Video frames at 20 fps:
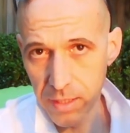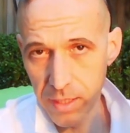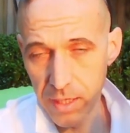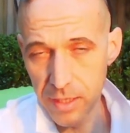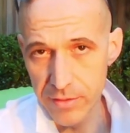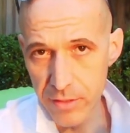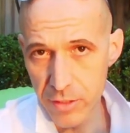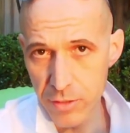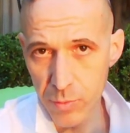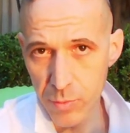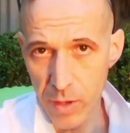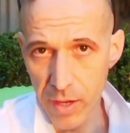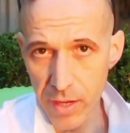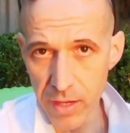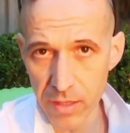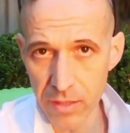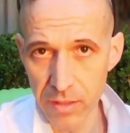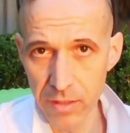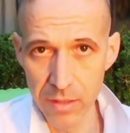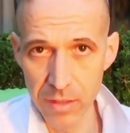this
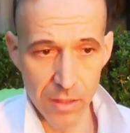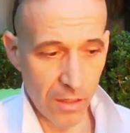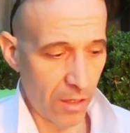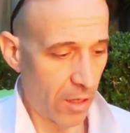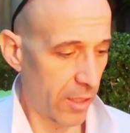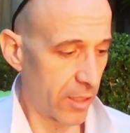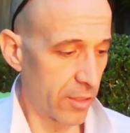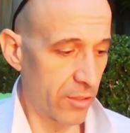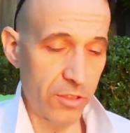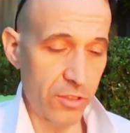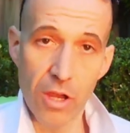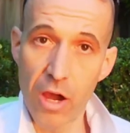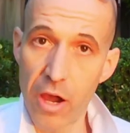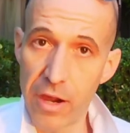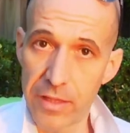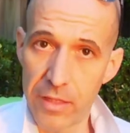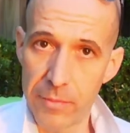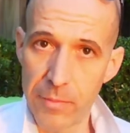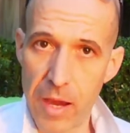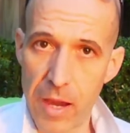way. I can
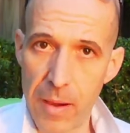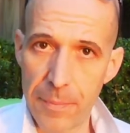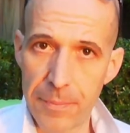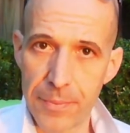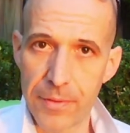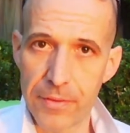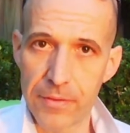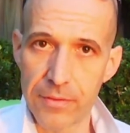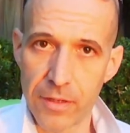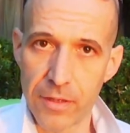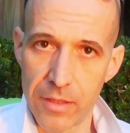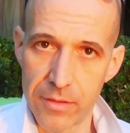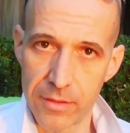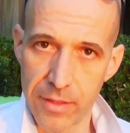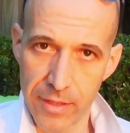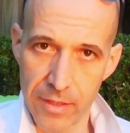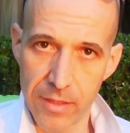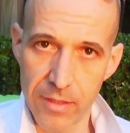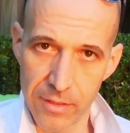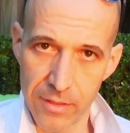tighten them up, and
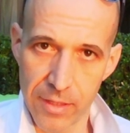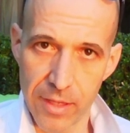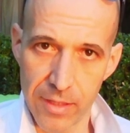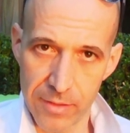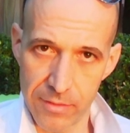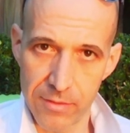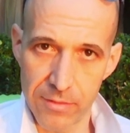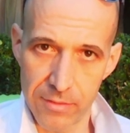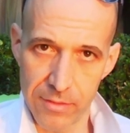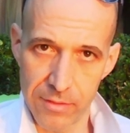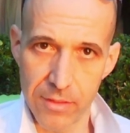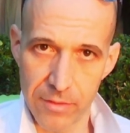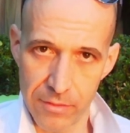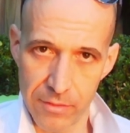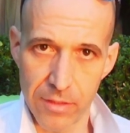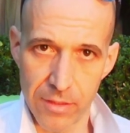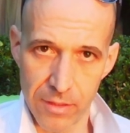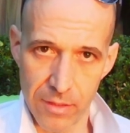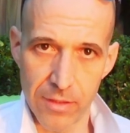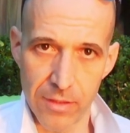they can get
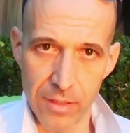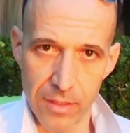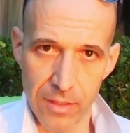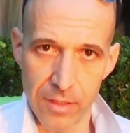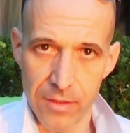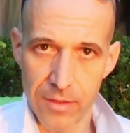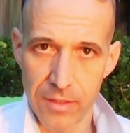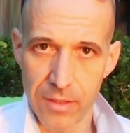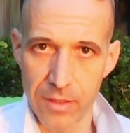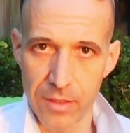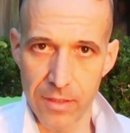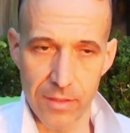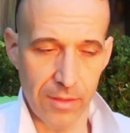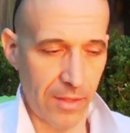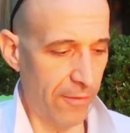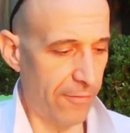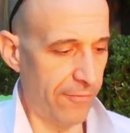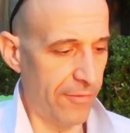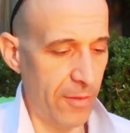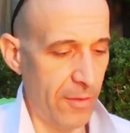
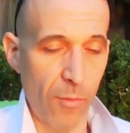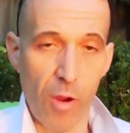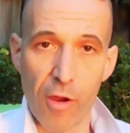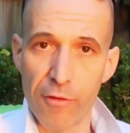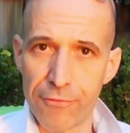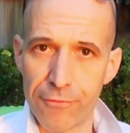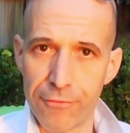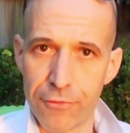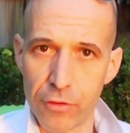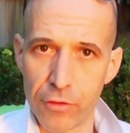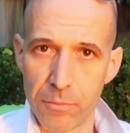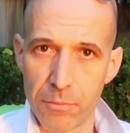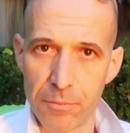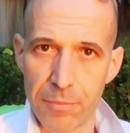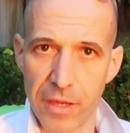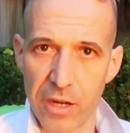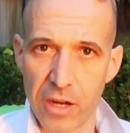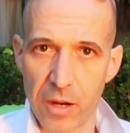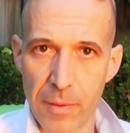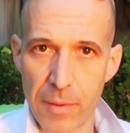they fit my foot
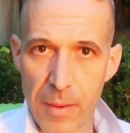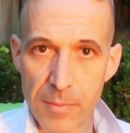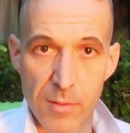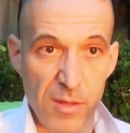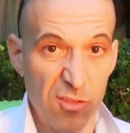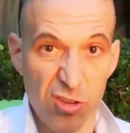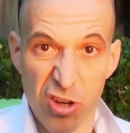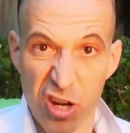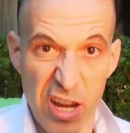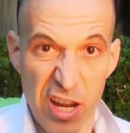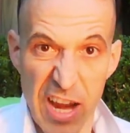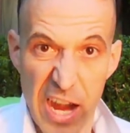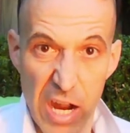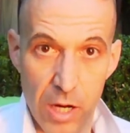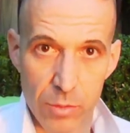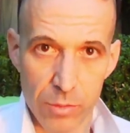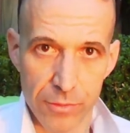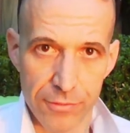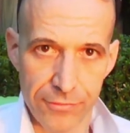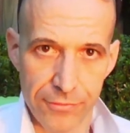better. Maybe I've got a
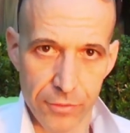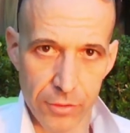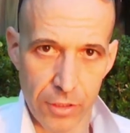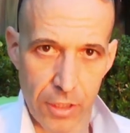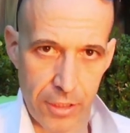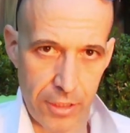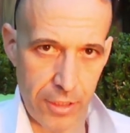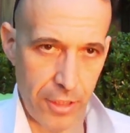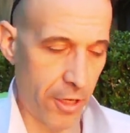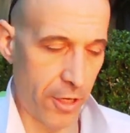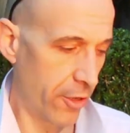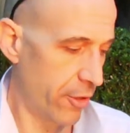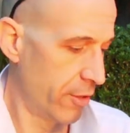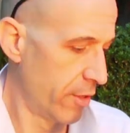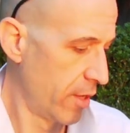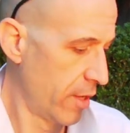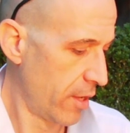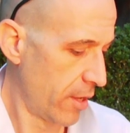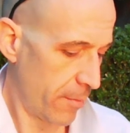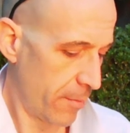narrower foot. I don't know.
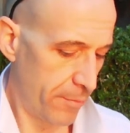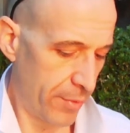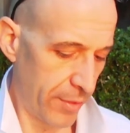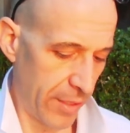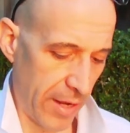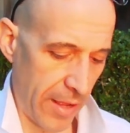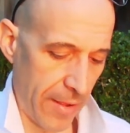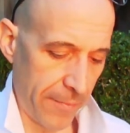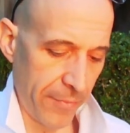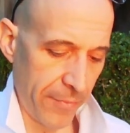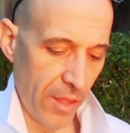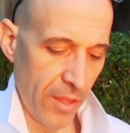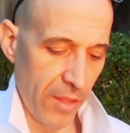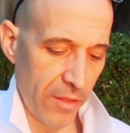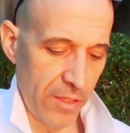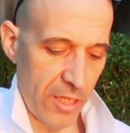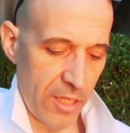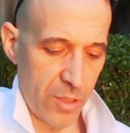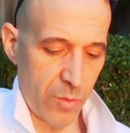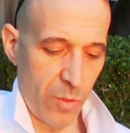But
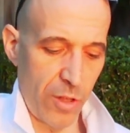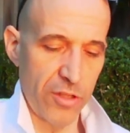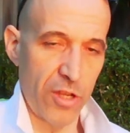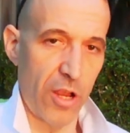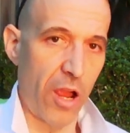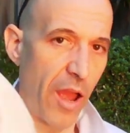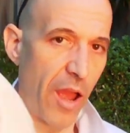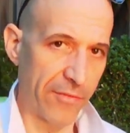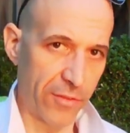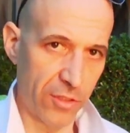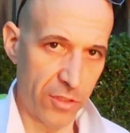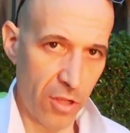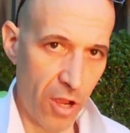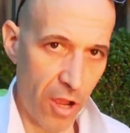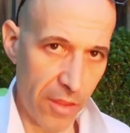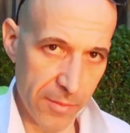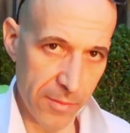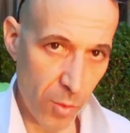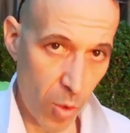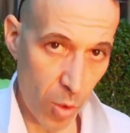these ones, I have to
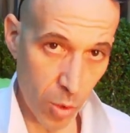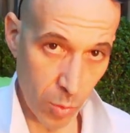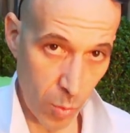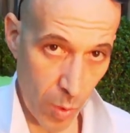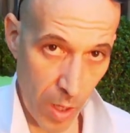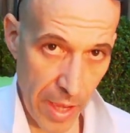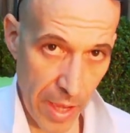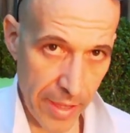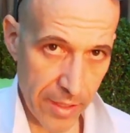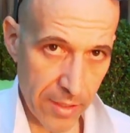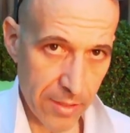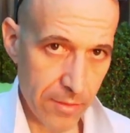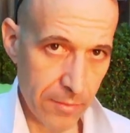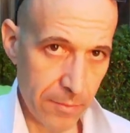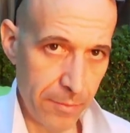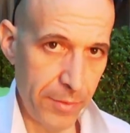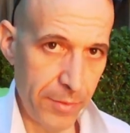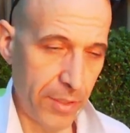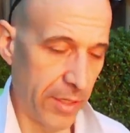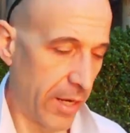tighten them all the way.
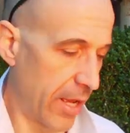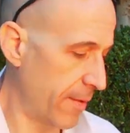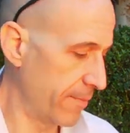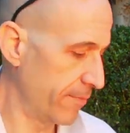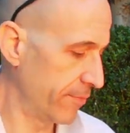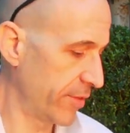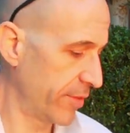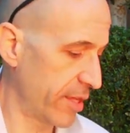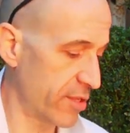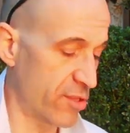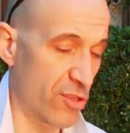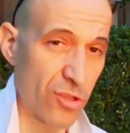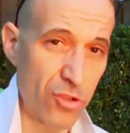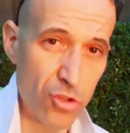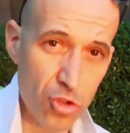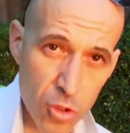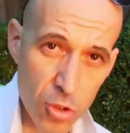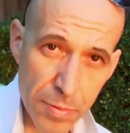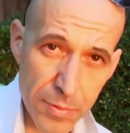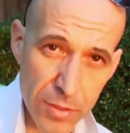But they're
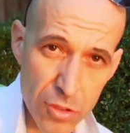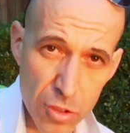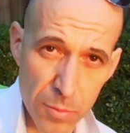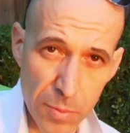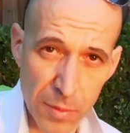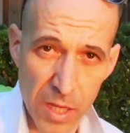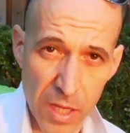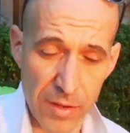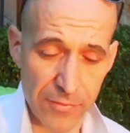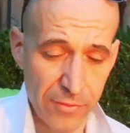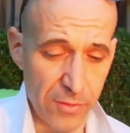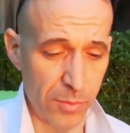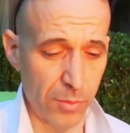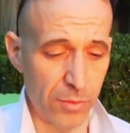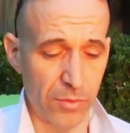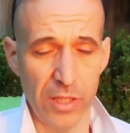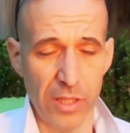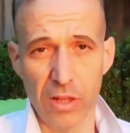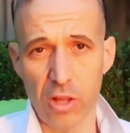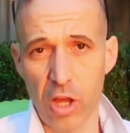super comfortable.
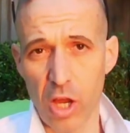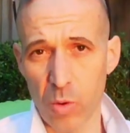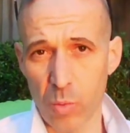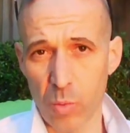They're like